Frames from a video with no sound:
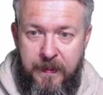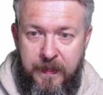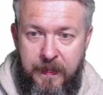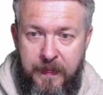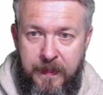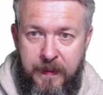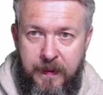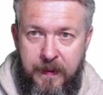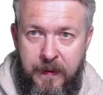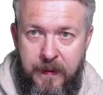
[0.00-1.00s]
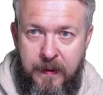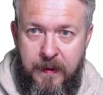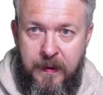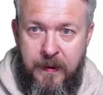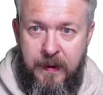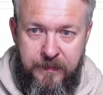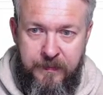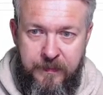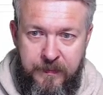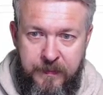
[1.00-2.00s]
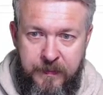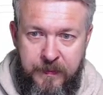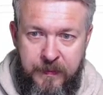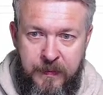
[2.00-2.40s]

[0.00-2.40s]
No one is speaking in this clip.